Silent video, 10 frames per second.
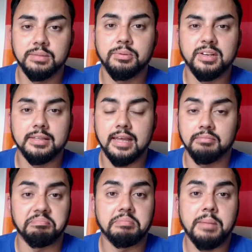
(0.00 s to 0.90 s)
to the point
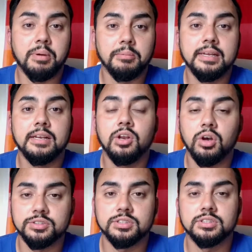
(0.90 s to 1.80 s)
that they probably had
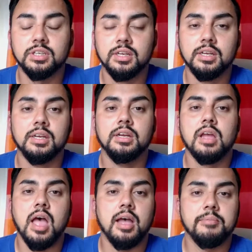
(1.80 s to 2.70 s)
lost
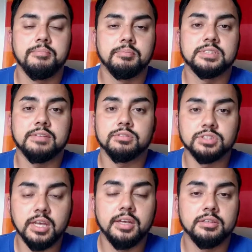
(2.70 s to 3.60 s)
several
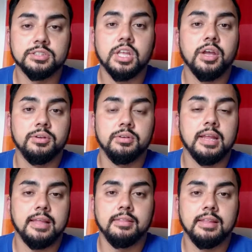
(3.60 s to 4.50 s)

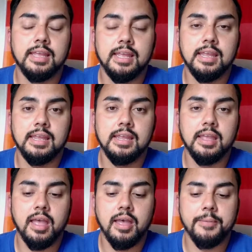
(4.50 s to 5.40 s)
stone in
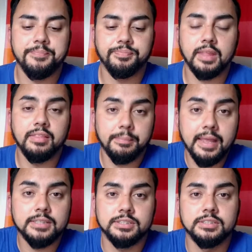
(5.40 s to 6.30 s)
the
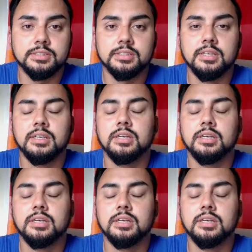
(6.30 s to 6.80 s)
pictures.